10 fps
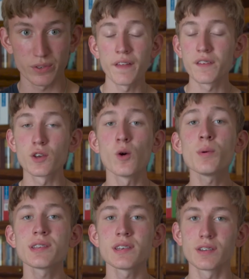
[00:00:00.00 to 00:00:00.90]
Now, this whole
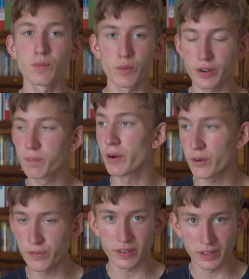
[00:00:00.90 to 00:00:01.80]
system worked
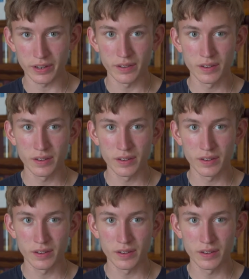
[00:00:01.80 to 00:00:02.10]
perfectly